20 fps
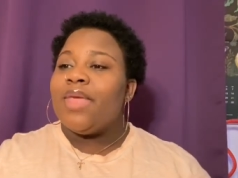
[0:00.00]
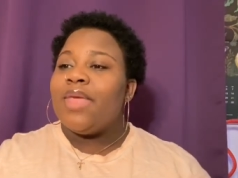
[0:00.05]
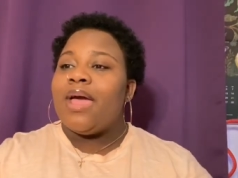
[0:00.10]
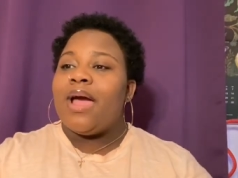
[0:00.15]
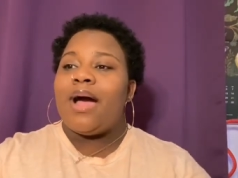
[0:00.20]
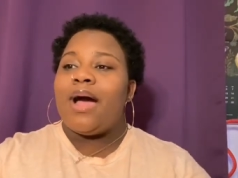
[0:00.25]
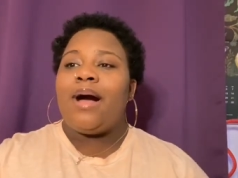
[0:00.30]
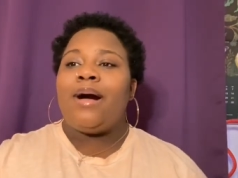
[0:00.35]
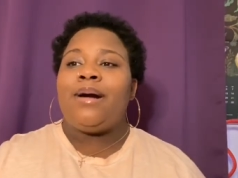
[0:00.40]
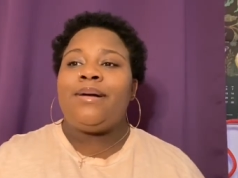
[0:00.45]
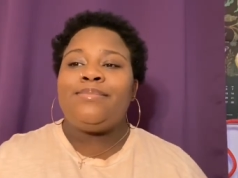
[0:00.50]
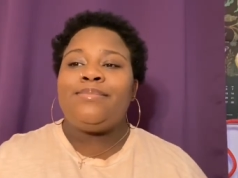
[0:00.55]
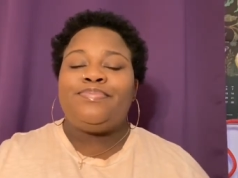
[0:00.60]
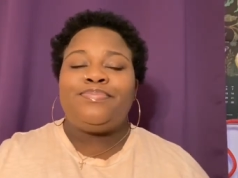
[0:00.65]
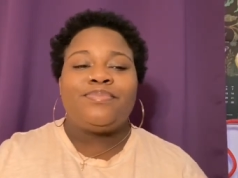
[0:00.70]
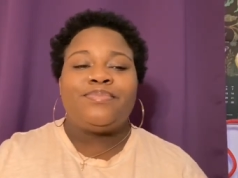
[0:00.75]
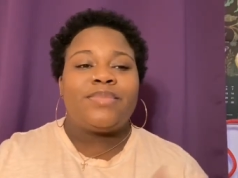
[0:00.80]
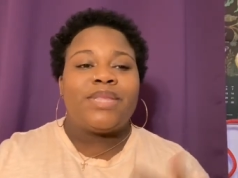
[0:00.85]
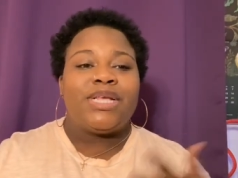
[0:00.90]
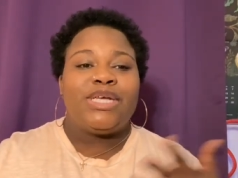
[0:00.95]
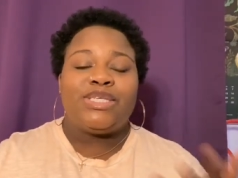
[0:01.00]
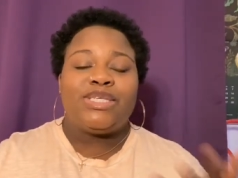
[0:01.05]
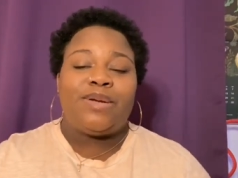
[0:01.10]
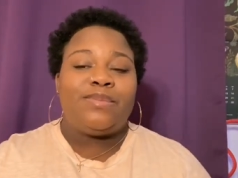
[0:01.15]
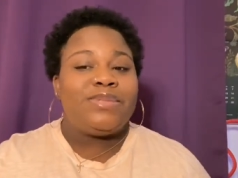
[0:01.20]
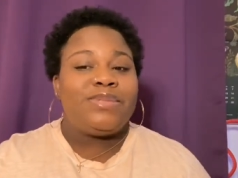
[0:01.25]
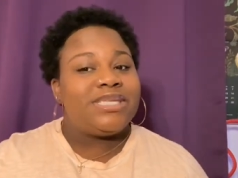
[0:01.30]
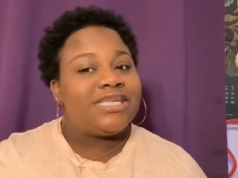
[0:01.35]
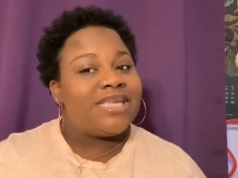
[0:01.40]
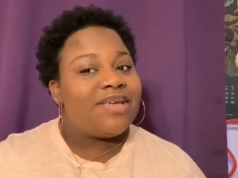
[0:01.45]
um, so
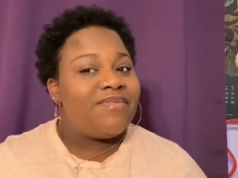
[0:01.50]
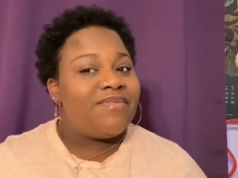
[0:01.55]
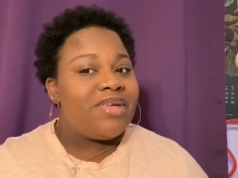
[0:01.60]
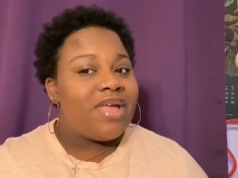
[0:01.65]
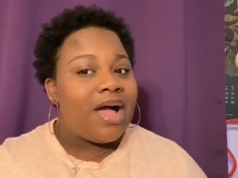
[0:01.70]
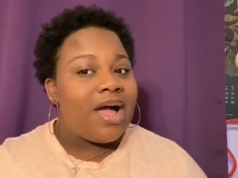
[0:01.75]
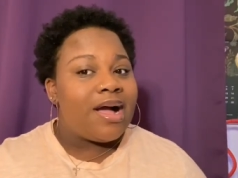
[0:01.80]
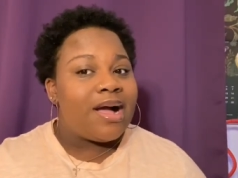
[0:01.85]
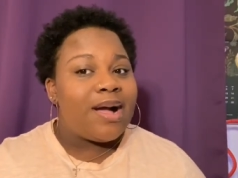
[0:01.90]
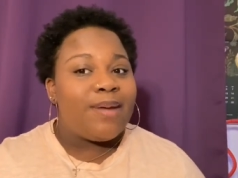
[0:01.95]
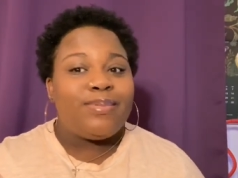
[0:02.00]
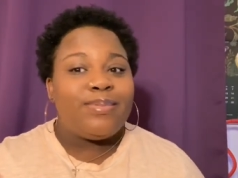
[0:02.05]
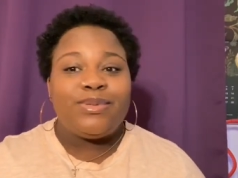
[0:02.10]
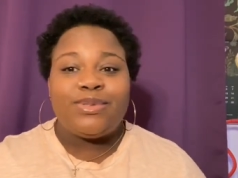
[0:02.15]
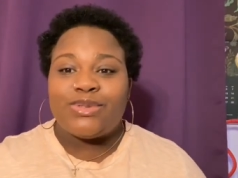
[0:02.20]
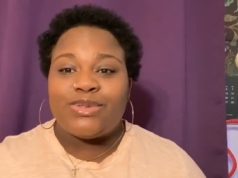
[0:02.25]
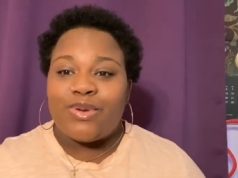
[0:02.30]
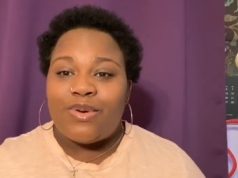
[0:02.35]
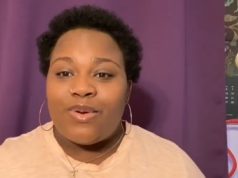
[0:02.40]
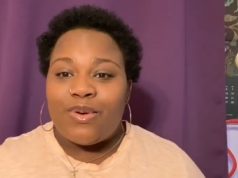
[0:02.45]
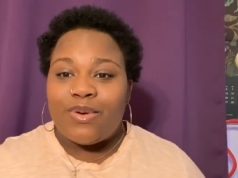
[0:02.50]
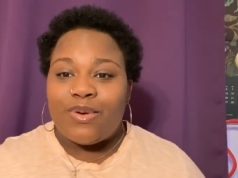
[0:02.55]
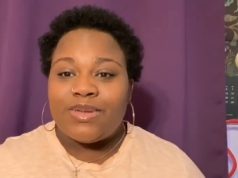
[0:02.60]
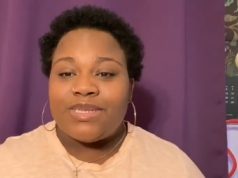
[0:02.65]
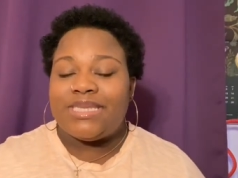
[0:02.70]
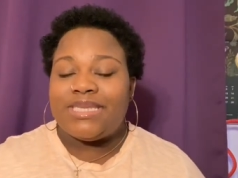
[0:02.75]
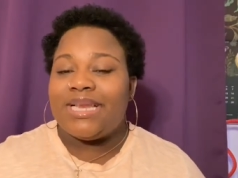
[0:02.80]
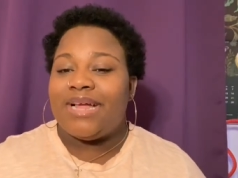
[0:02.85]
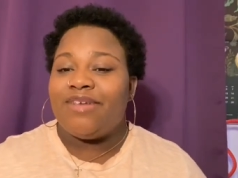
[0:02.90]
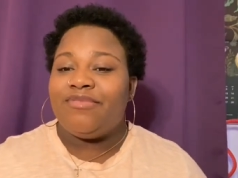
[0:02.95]
i'm just giving y'all a couple
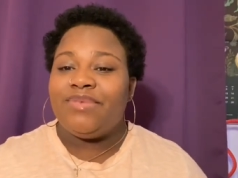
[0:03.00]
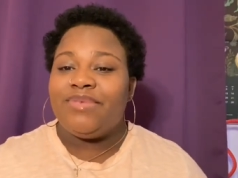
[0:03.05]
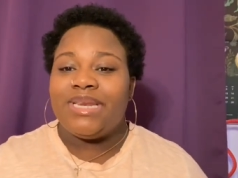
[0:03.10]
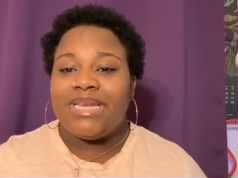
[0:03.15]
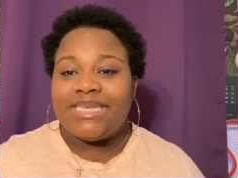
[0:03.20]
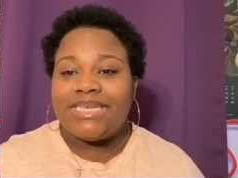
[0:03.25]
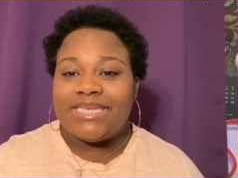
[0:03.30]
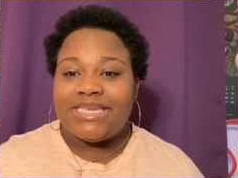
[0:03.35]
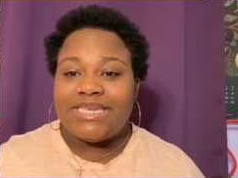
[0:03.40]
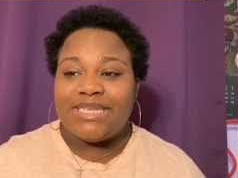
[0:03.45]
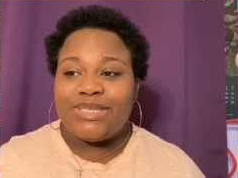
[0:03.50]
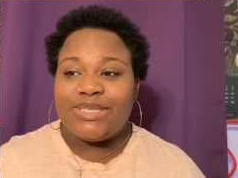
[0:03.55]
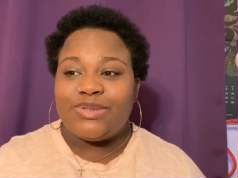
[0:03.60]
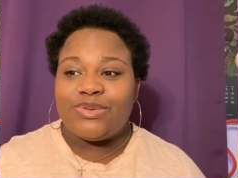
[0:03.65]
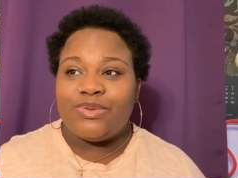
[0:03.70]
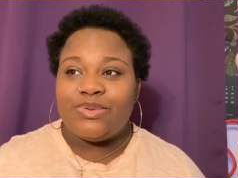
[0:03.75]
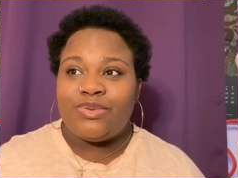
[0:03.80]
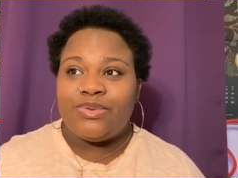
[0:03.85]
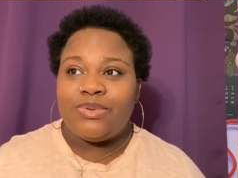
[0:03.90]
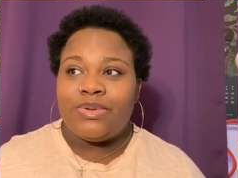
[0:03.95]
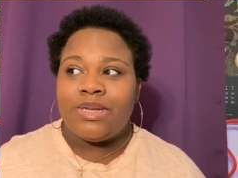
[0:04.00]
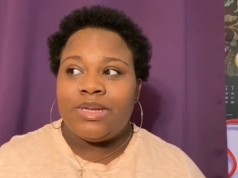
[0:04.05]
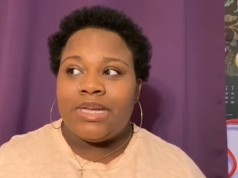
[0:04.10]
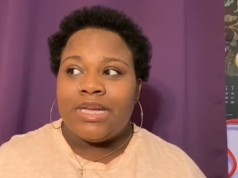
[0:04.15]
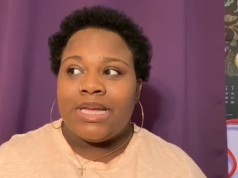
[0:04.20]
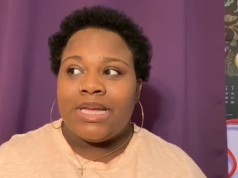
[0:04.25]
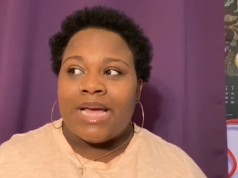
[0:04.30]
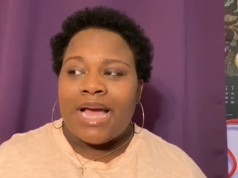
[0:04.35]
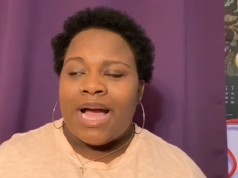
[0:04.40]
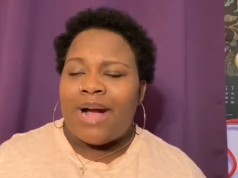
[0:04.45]
songs that i've been listening to
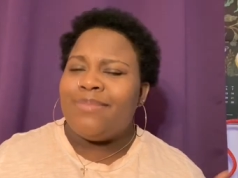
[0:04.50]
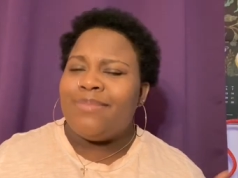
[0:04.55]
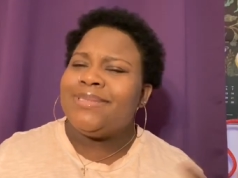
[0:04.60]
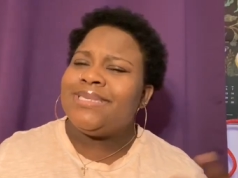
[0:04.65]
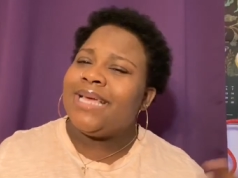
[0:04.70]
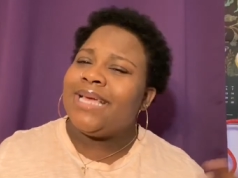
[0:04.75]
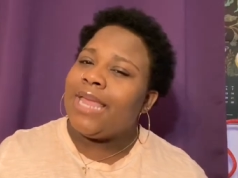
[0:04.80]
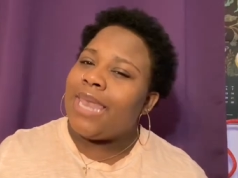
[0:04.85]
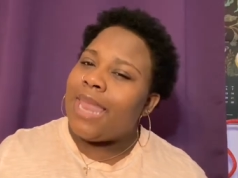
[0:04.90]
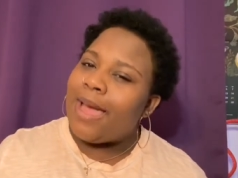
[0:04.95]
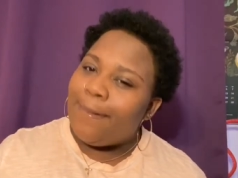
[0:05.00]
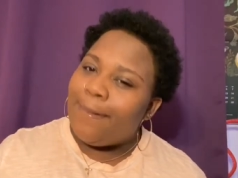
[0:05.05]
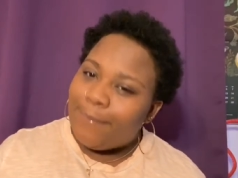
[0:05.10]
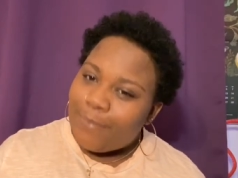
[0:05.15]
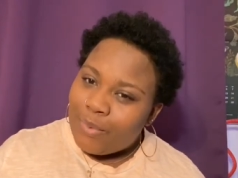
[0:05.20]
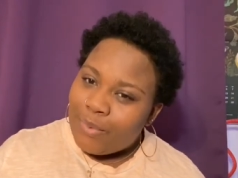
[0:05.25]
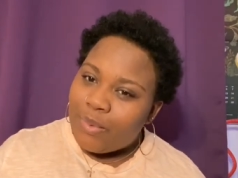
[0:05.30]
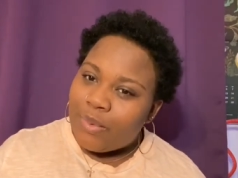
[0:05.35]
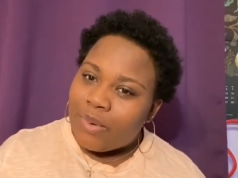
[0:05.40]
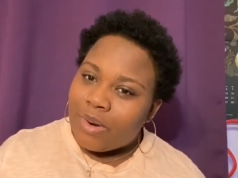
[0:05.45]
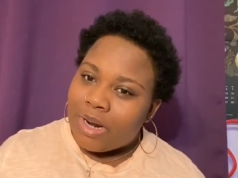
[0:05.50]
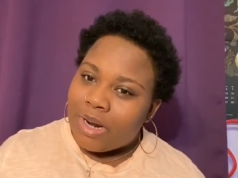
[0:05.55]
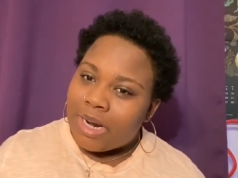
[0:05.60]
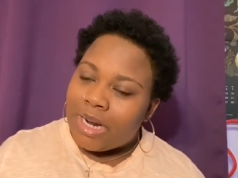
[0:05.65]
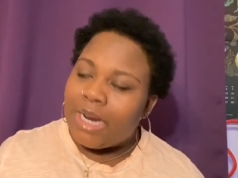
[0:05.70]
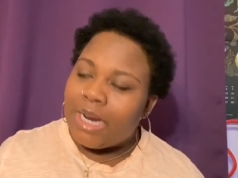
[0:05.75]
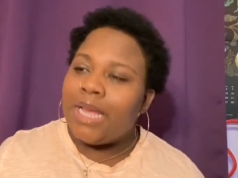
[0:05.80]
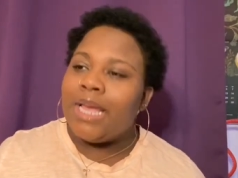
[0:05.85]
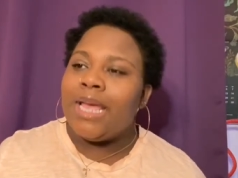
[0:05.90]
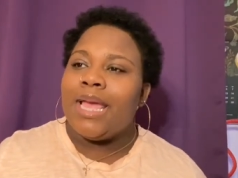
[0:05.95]
i would say a lot
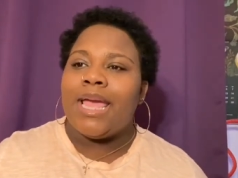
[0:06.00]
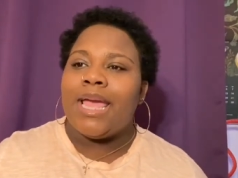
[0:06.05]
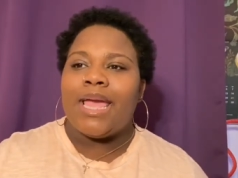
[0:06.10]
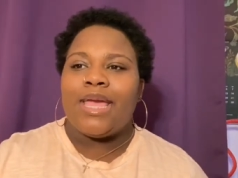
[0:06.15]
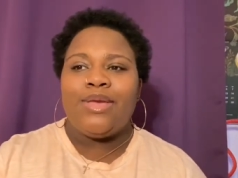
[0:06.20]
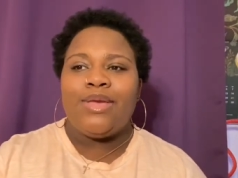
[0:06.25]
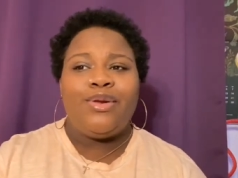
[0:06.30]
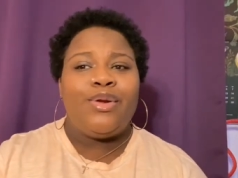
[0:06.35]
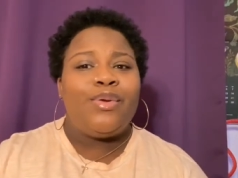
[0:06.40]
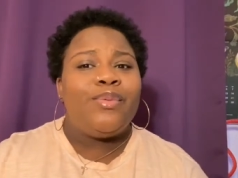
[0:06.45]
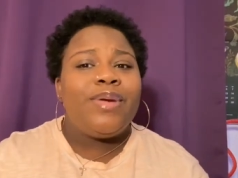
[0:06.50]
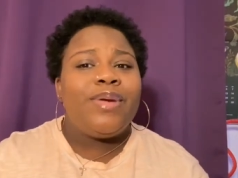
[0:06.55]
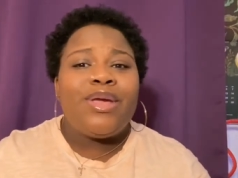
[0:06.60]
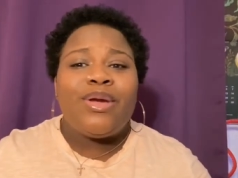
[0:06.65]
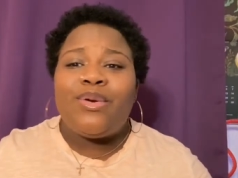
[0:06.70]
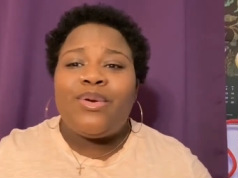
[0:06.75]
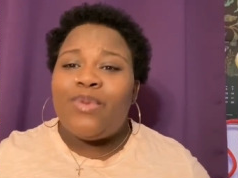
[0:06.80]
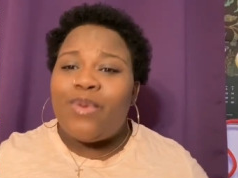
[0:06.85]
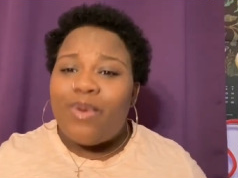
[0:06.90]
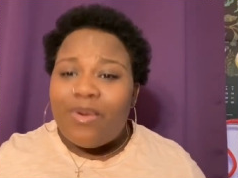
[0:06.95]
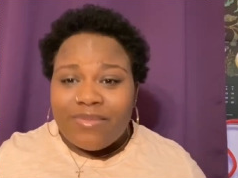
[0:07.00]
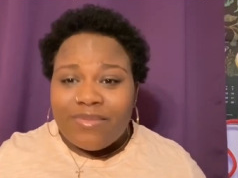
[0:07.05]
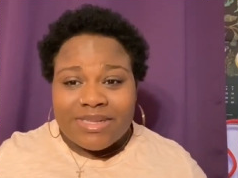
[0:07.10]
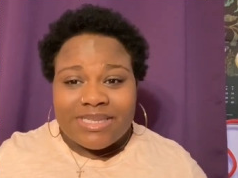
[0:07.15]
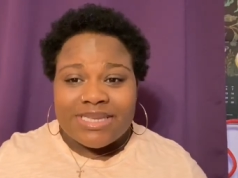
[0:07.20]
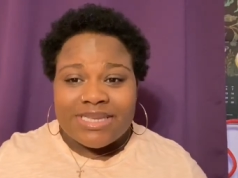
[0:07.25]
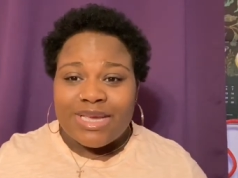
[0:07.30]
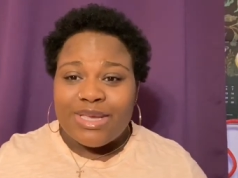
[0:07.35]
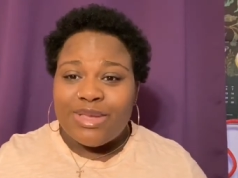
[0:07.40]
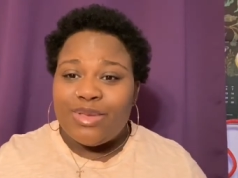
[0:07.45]
more and you know we in
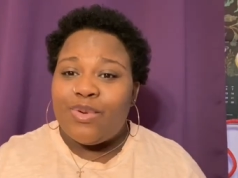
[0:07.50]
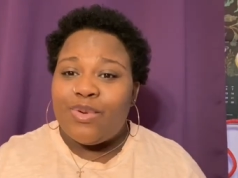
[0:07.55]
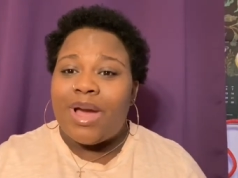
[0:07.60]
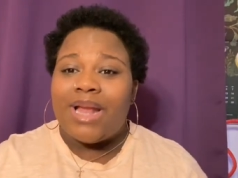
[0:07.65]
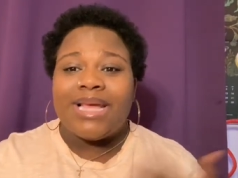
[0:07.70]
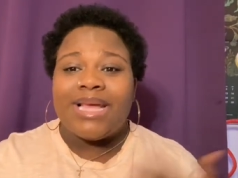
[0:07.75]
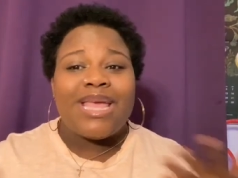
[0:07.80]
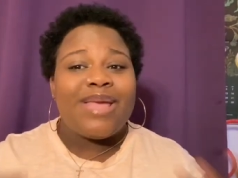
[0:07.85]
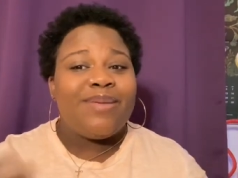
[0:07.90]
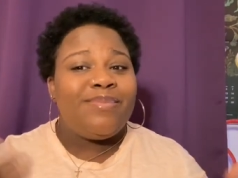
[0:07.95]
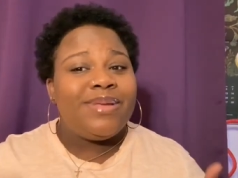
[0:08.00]
quarantine you got to keep